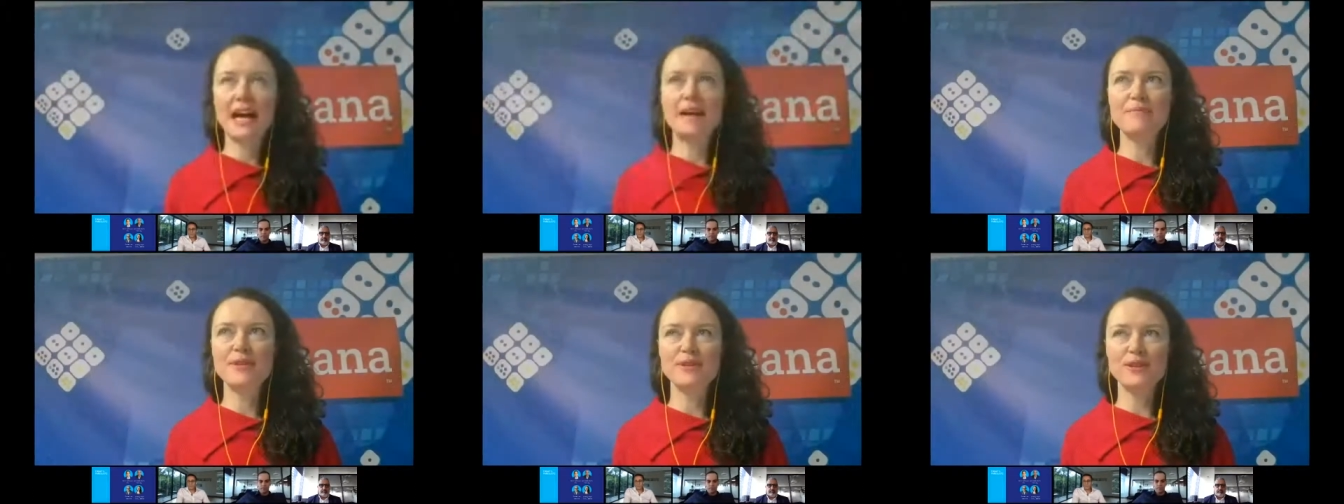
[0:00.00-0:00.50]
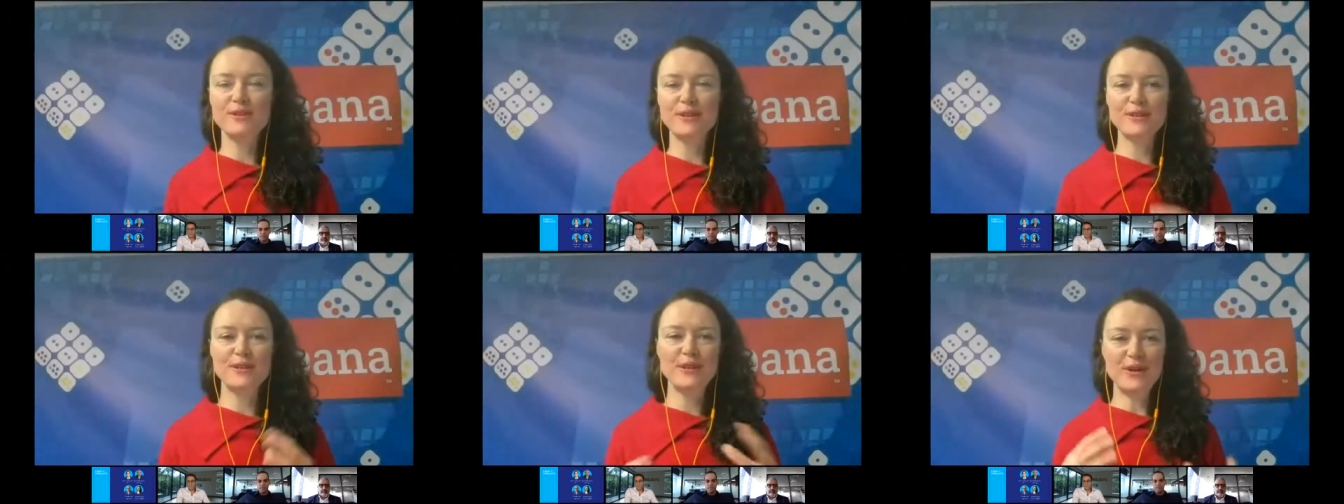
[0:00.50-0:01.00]
There's
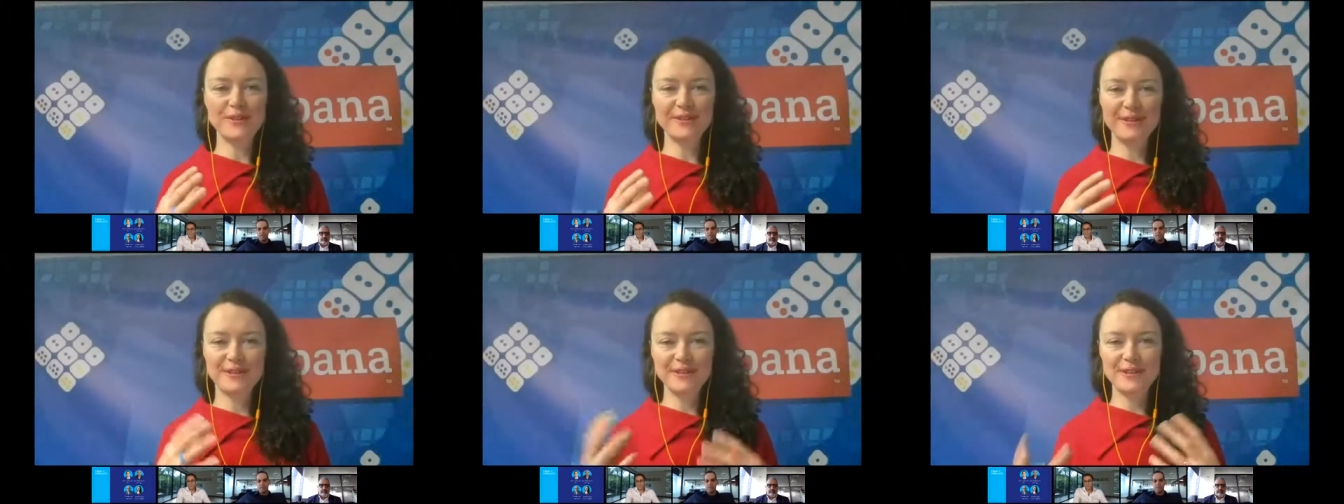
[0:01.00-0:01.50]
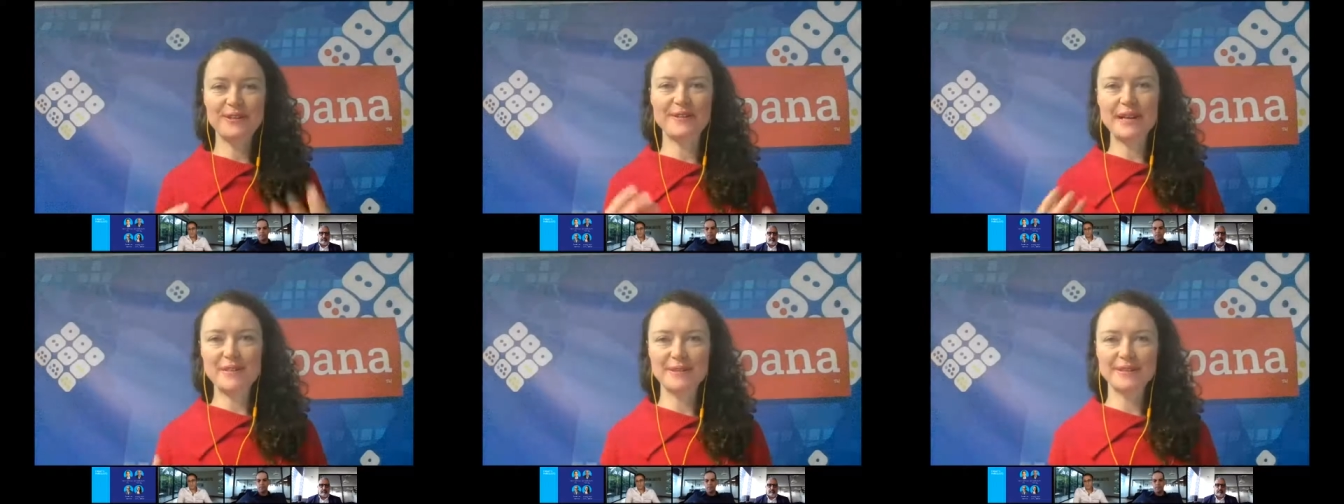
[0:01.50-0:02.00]
a lot of
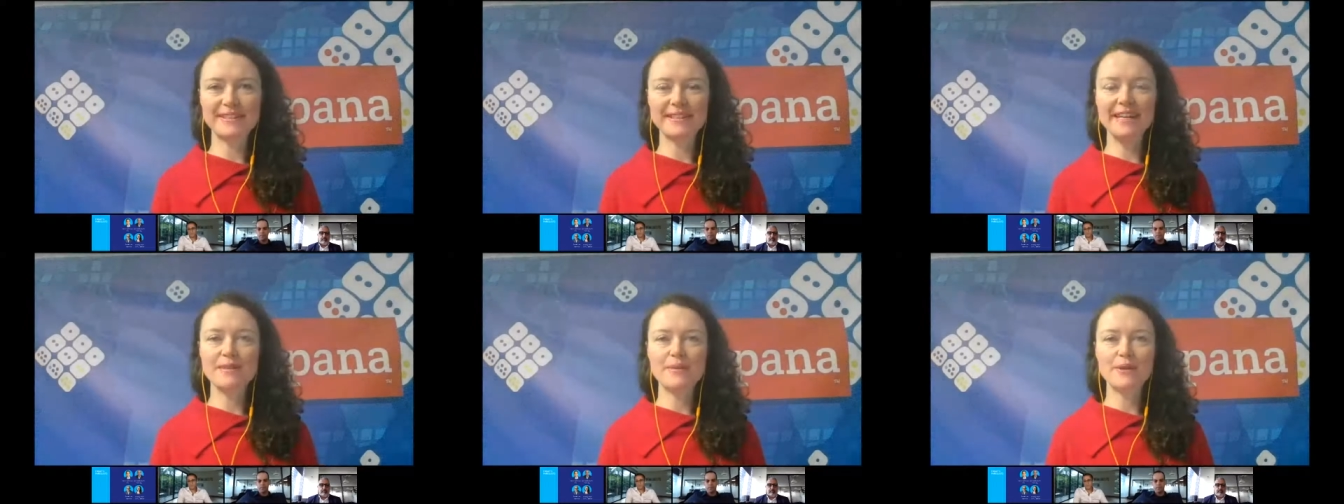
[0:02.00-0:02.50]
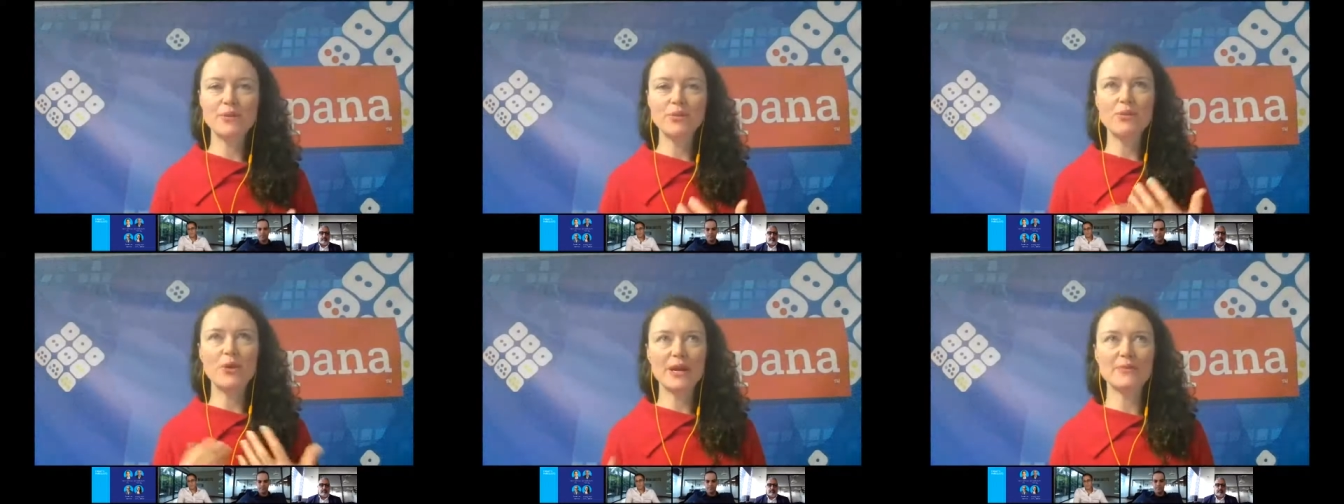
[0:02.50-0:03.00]
elements there, but
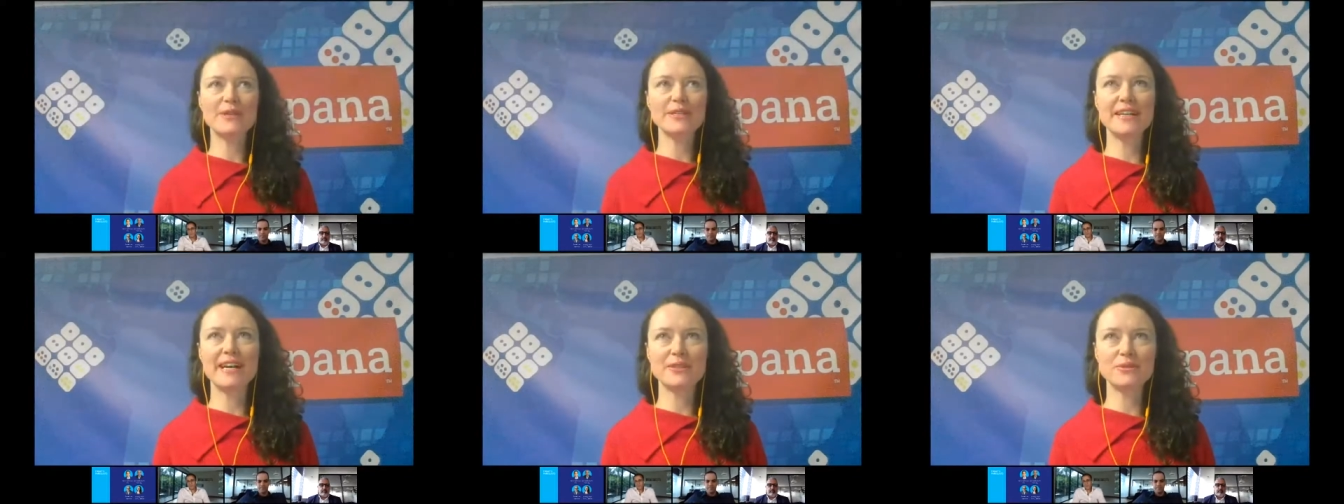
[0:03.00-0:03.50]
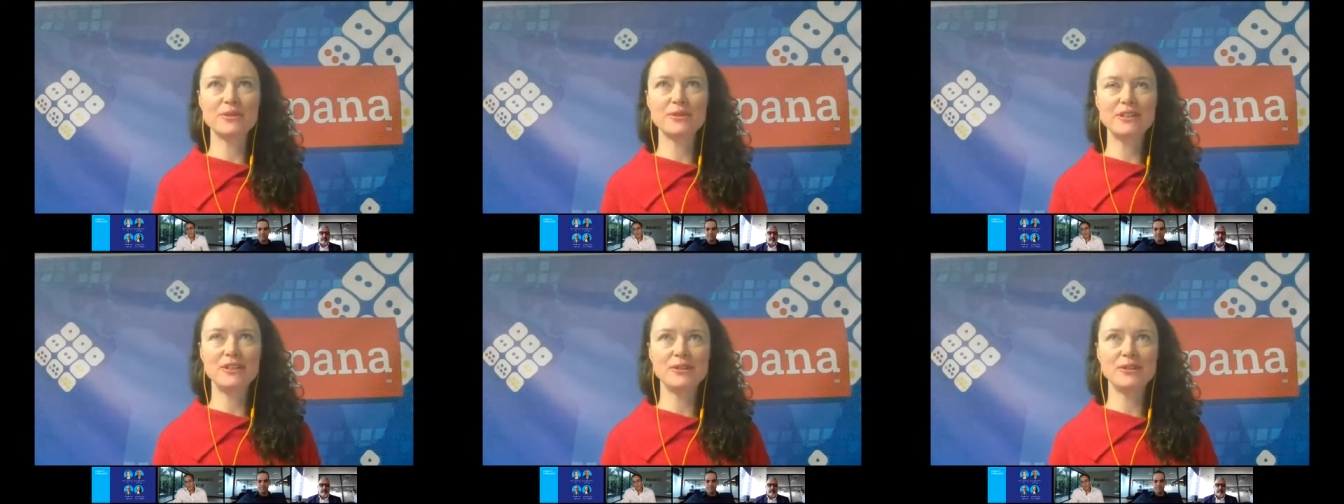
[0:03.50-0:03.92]
what I wanted to ask was,